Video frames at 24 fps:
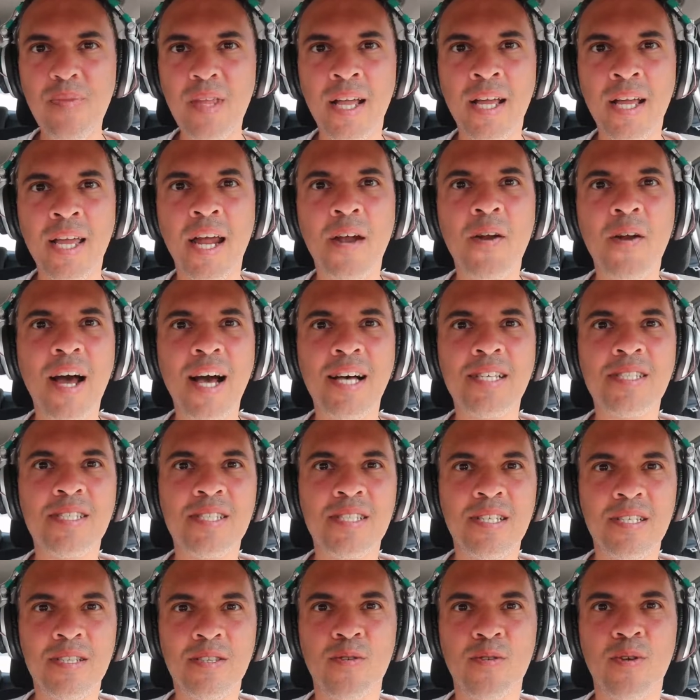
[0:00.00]

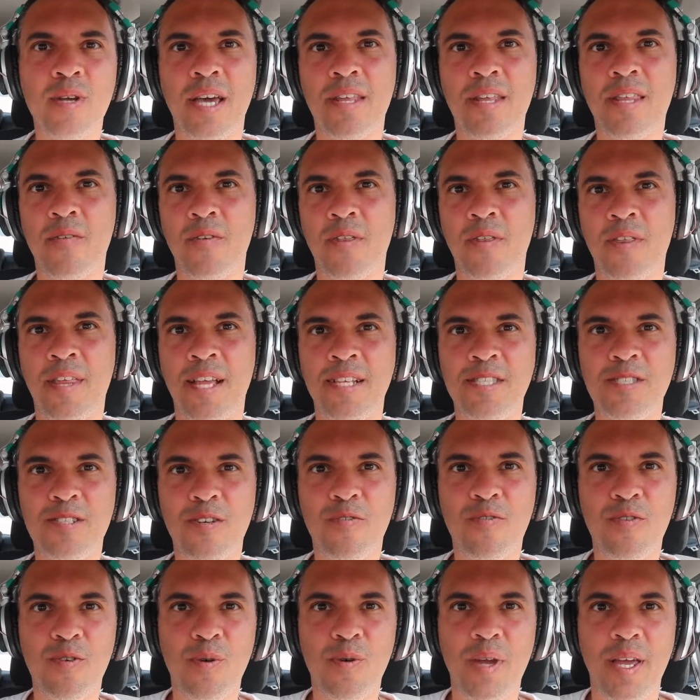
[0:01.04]
Keras together with
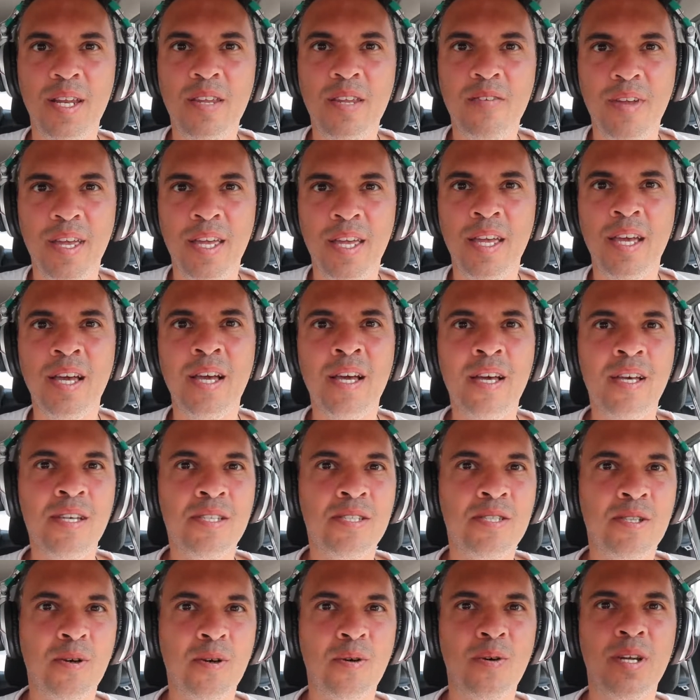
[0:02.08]
TensorFlow anyway,
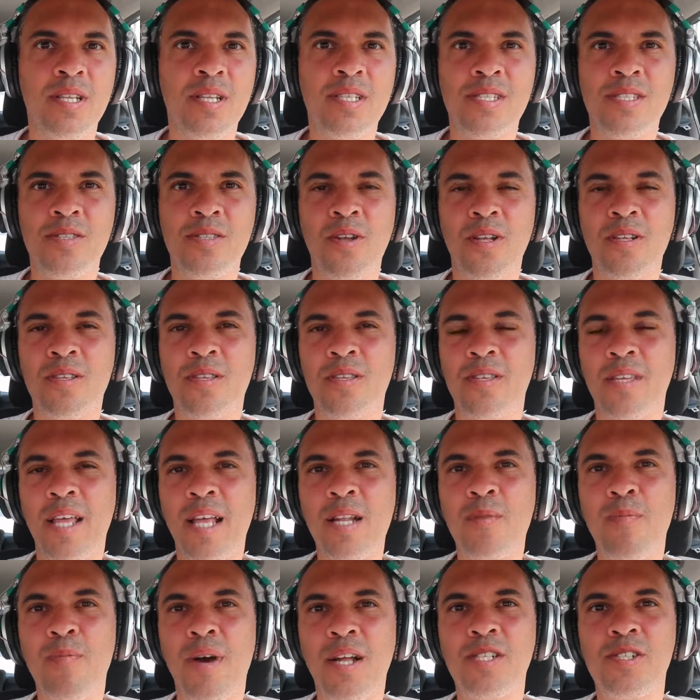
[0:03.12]
so it's not that
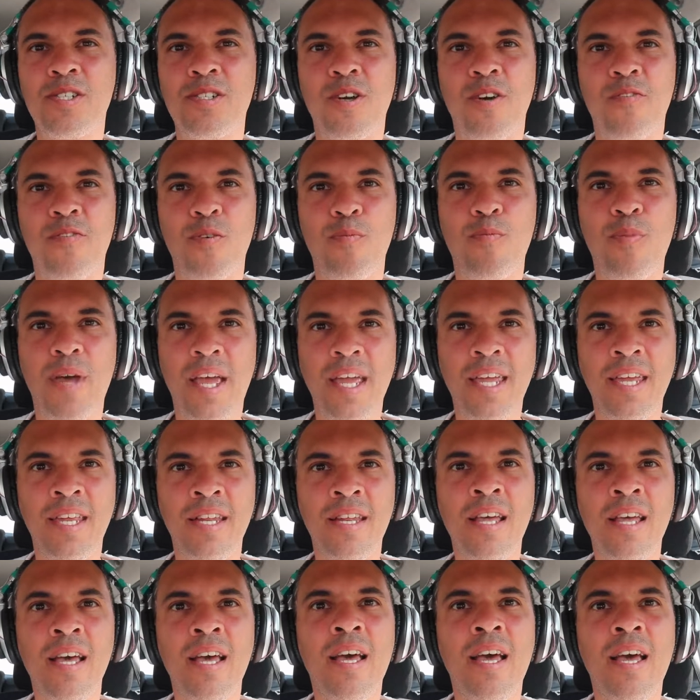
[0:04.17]
much of a
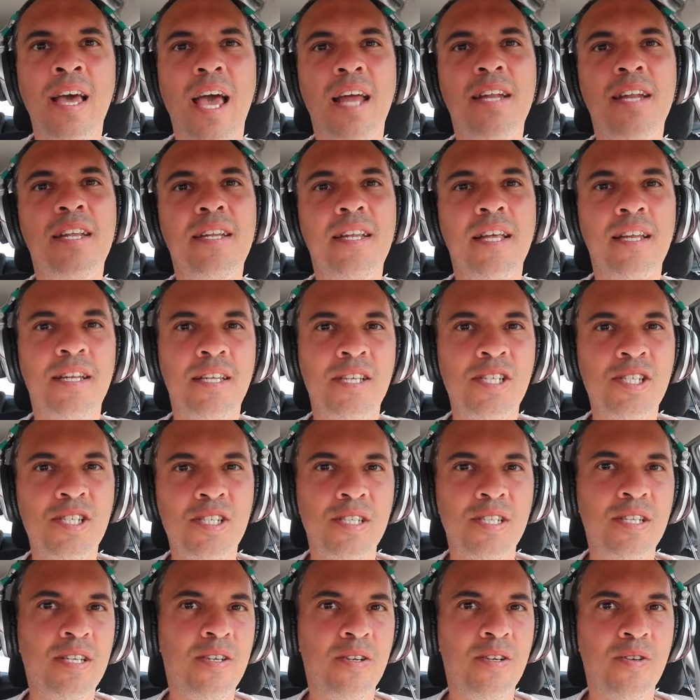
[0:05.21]
pain. And in
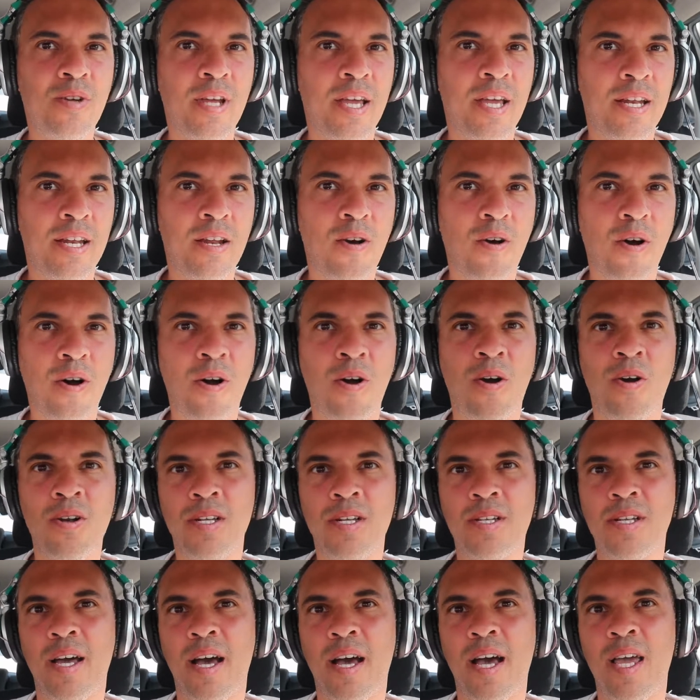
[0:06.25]
addition, you can all the
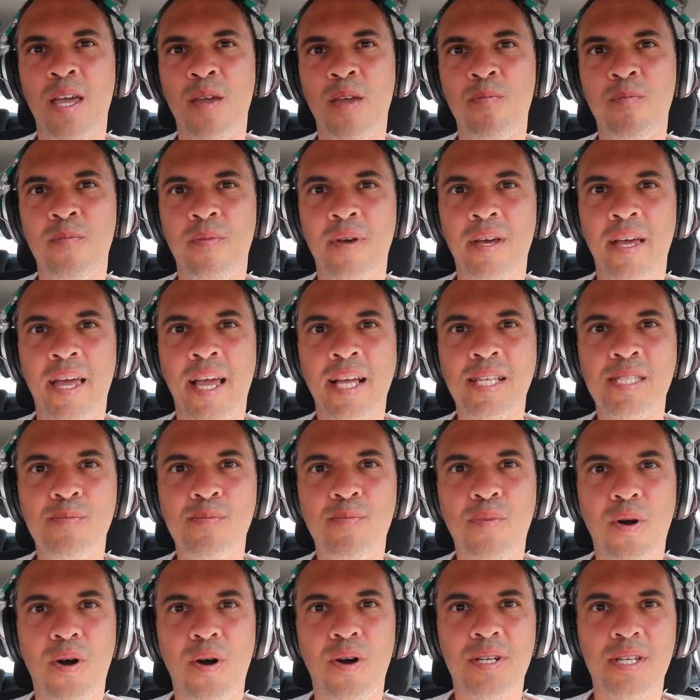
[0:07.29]
time
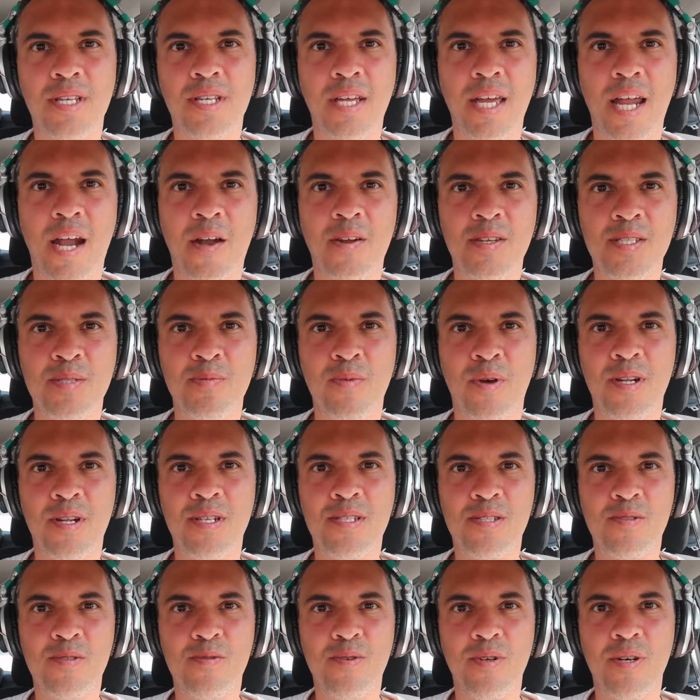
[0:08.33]
export the Keras
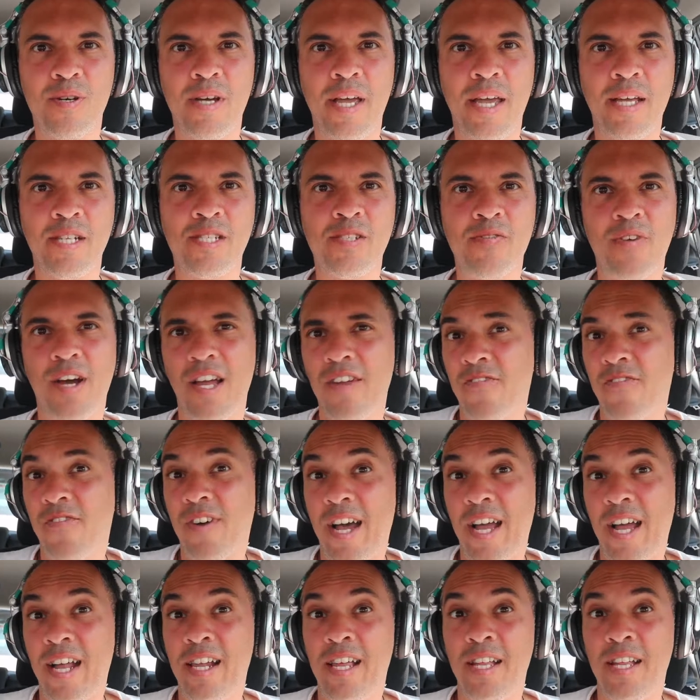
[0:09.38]
models to a H5
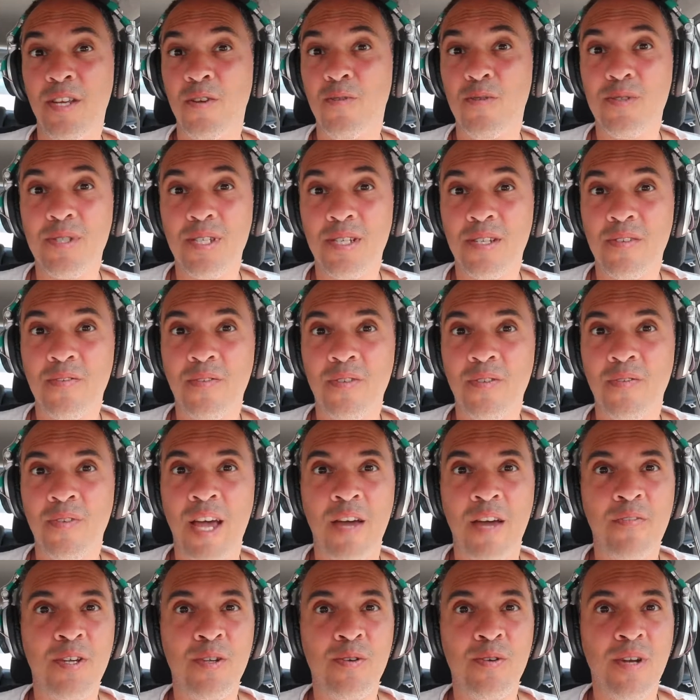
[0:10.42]
file and use it
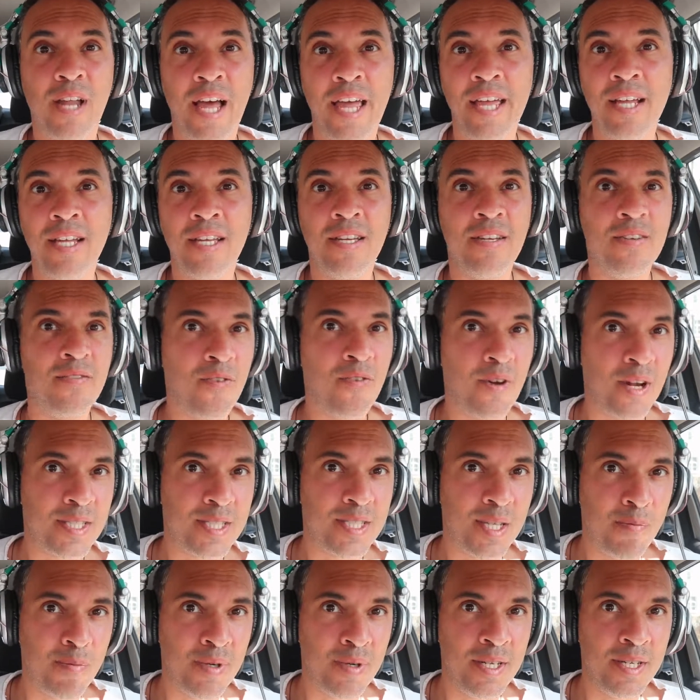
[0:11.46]
wherever you like, for
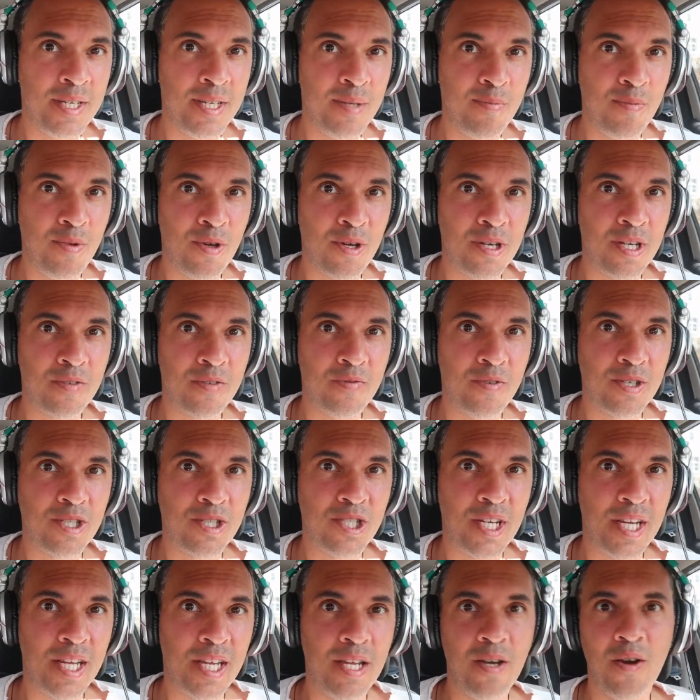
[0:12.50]
example in Deep Learning
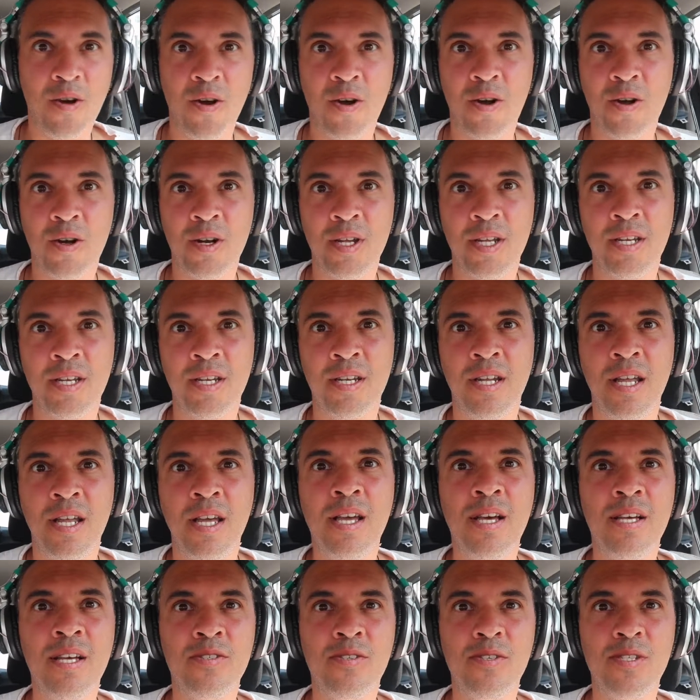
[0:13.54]
4J or in
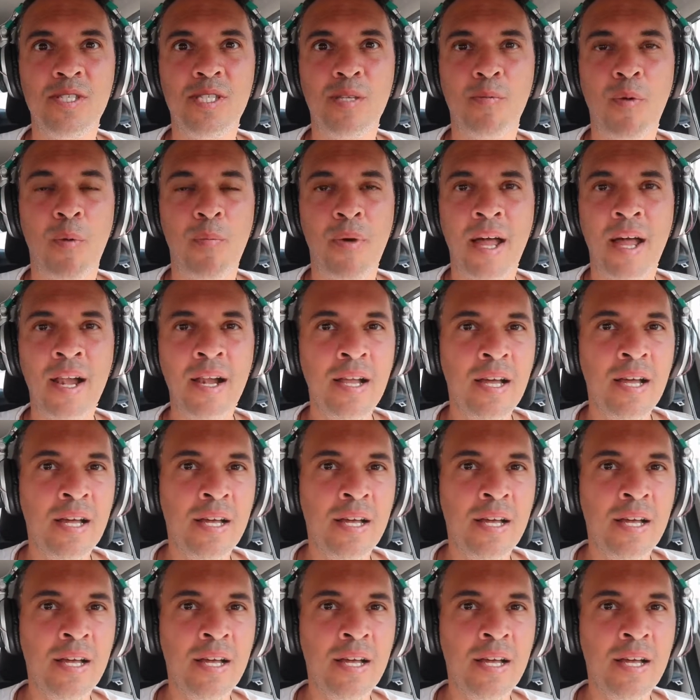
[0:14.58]
SystemML,